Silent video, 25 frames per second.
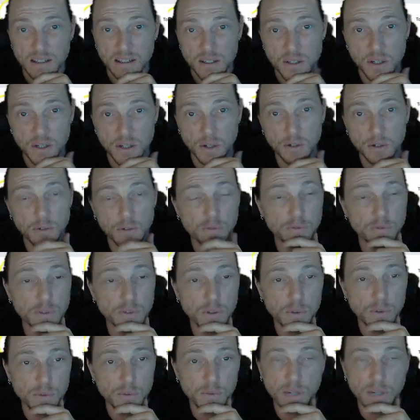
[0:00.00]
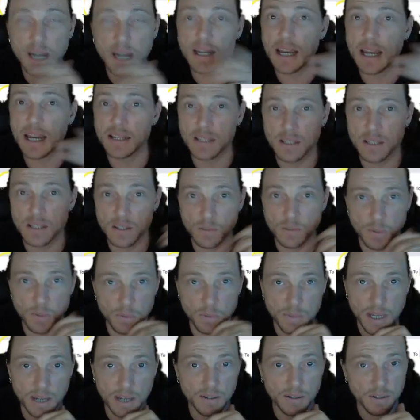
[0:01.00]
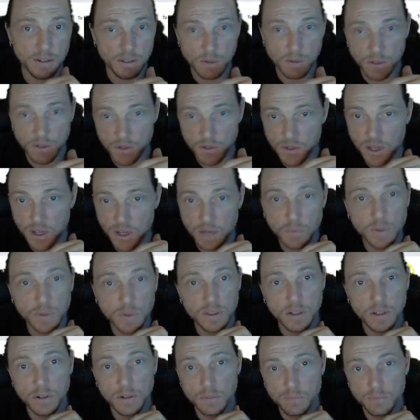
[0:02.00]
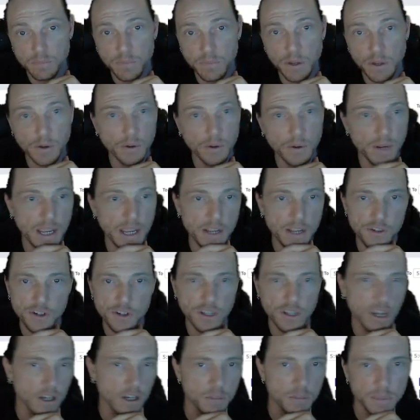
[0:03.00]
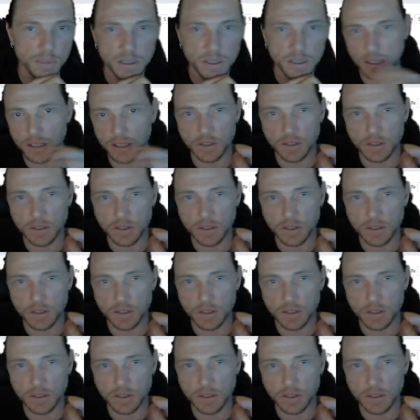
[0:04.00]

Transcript: So if you've got access to Boomtown and you understand what their agent accountability,